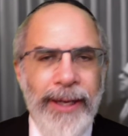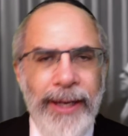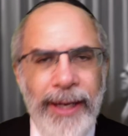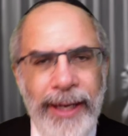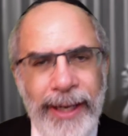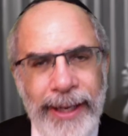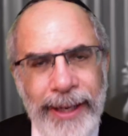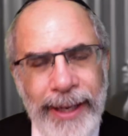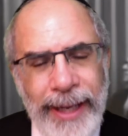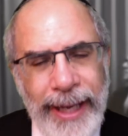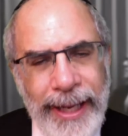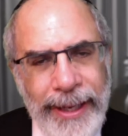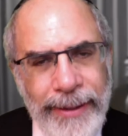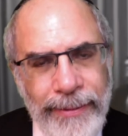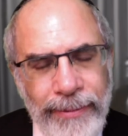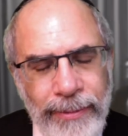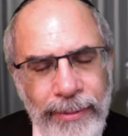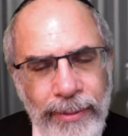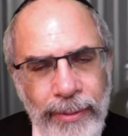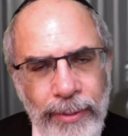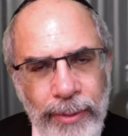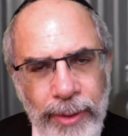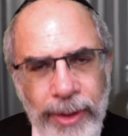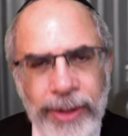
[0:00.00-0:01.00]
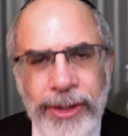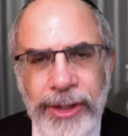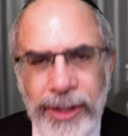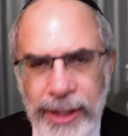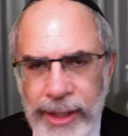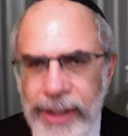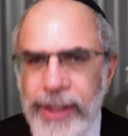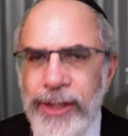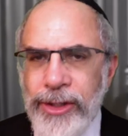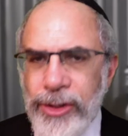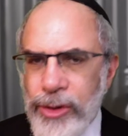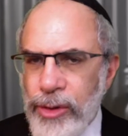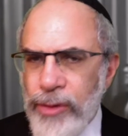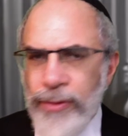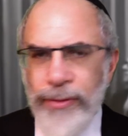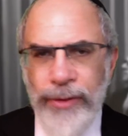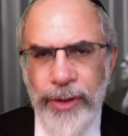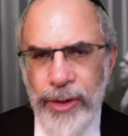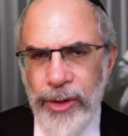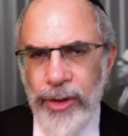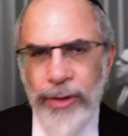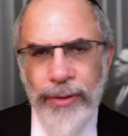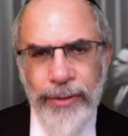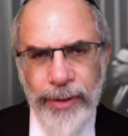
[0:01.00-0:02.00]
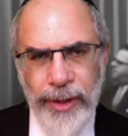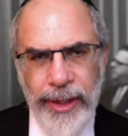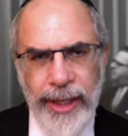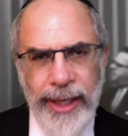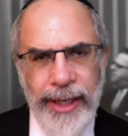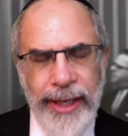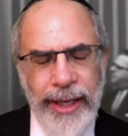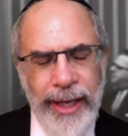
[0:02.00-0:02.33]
And we'll see this over and over again